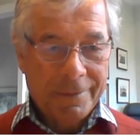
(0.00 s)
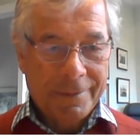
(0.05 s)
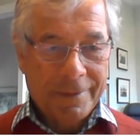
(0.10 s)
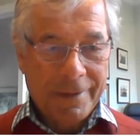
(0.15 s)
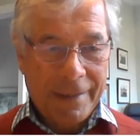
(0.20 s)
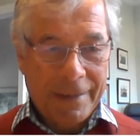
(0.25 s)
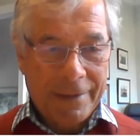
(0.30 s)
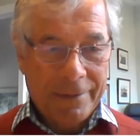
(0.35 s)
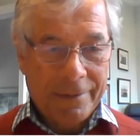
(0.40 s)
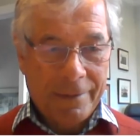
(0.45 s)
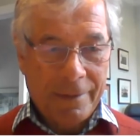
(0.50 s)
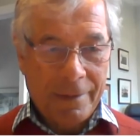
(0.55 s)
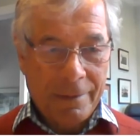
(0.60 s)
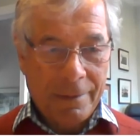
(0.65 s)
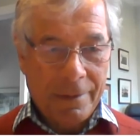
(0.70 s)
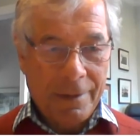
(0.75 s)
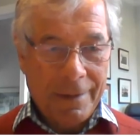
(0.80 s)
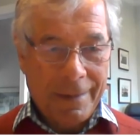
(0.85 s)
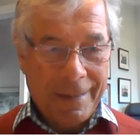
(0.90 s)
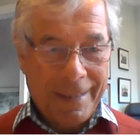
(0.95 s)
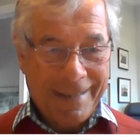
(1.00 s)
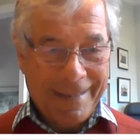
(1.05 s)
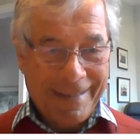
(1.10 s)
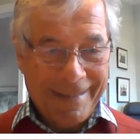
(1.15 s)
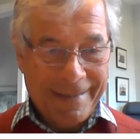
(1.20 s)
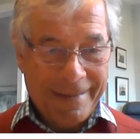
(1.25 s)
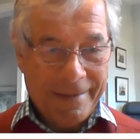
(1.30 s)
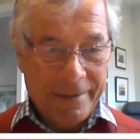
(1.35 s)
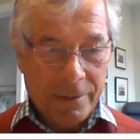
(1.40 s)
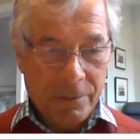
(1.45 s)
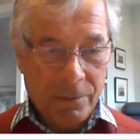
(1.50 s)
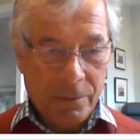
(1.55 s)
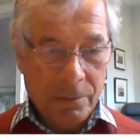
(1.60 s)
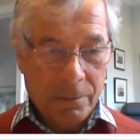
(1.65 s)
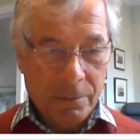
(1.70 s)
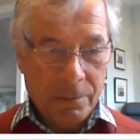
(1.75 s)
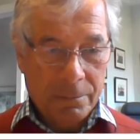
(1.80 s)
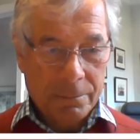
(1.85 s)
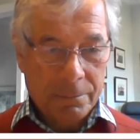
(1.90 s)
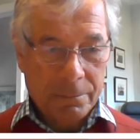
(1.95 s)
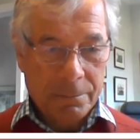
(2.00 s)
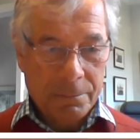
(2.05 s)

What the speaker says: data analytical